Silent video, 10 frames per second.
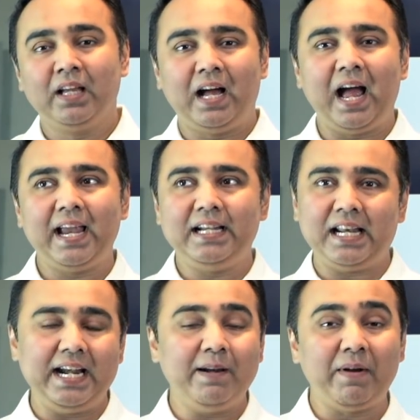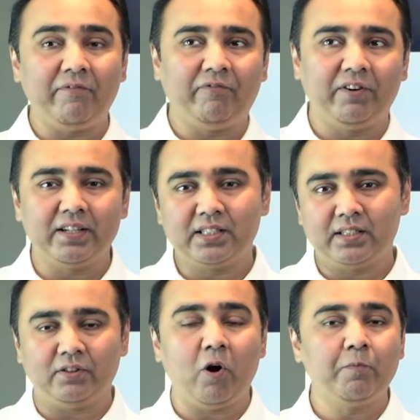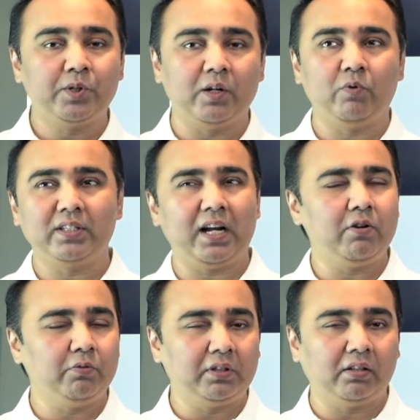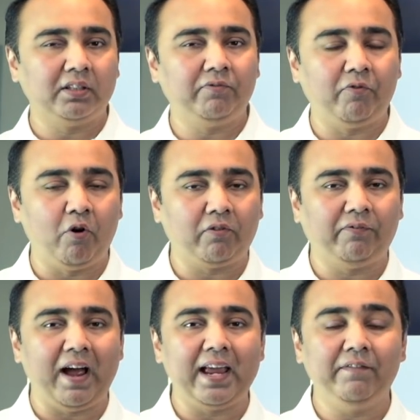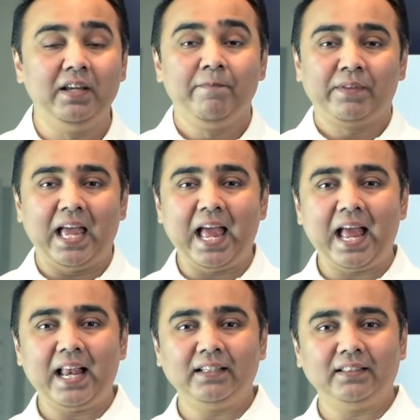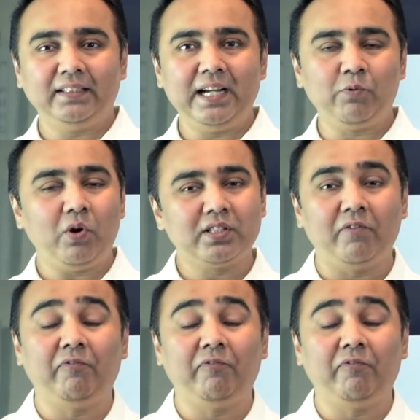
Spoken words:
I traded my first option was around 2004-5, and it was a